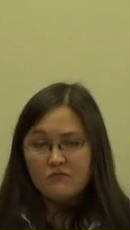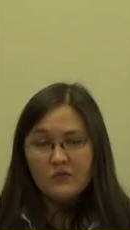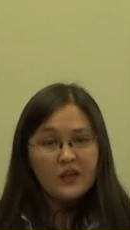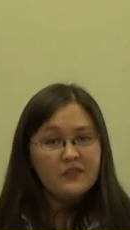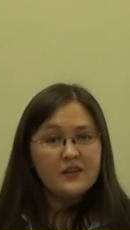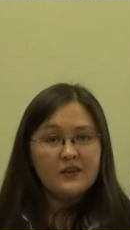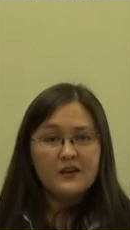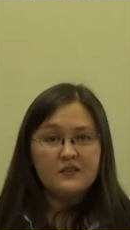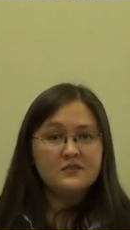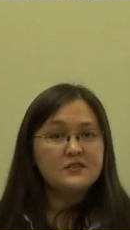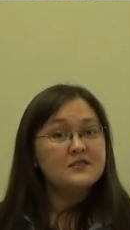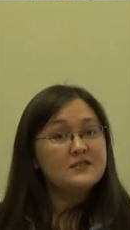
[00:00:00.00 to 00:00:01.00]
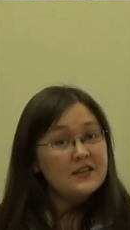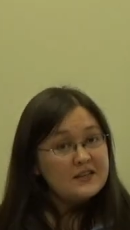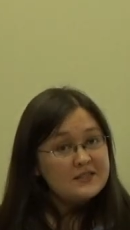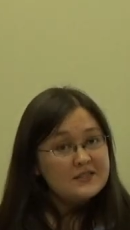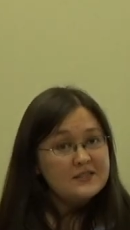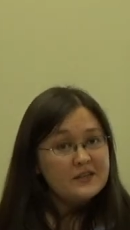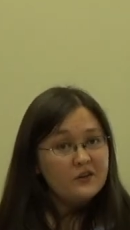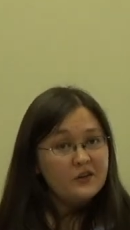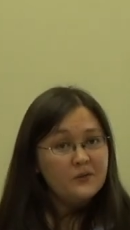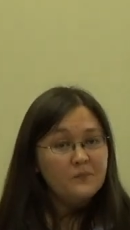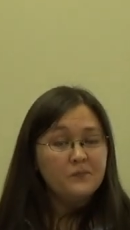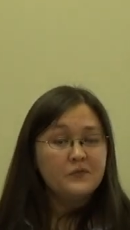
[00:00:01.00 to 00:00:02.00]
Nothing else is
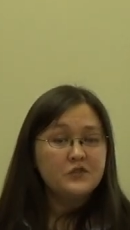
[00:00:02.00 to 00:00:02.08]
necessary,